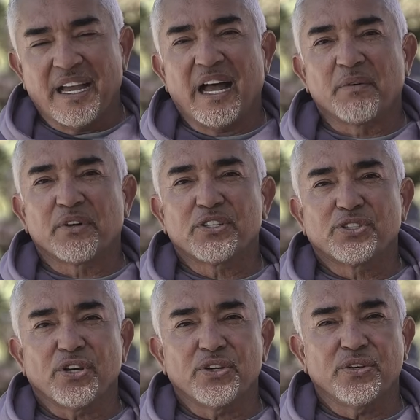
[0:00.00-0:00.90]
I'm going to
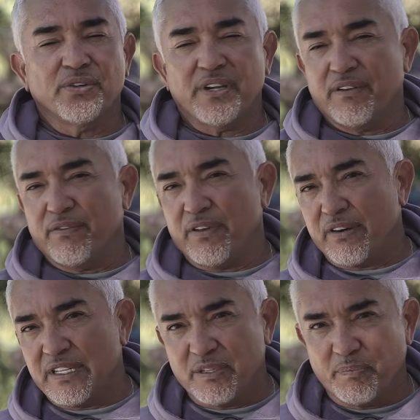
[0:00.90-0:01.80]
show you a
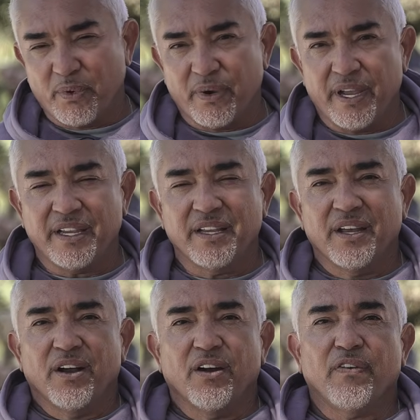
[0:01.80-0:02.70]
very simple way
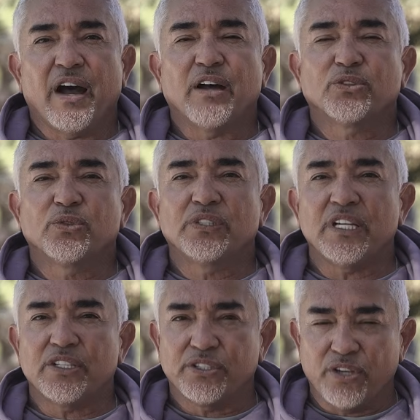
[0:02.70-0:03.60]
of how to
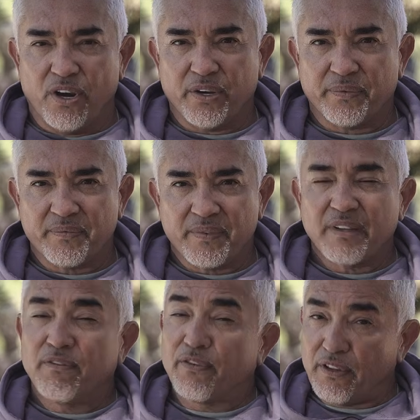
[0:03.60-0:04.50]
teach a dog
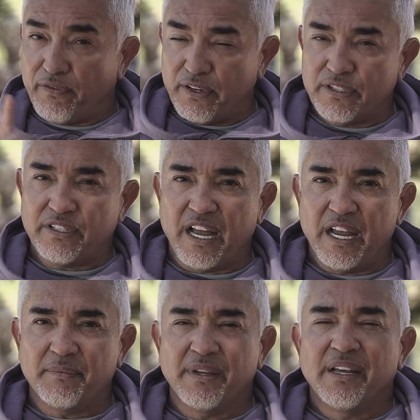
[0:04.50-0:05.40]
for the first
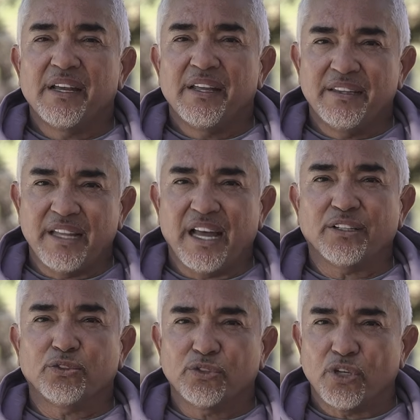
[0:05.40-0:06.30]
time
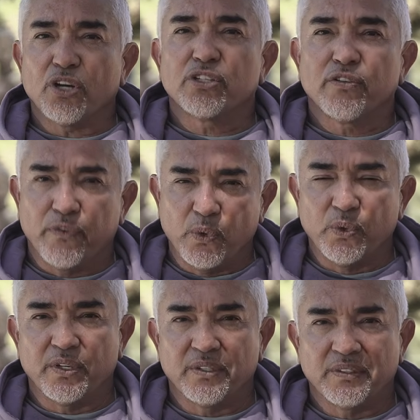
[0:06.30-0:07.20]
not to touch food.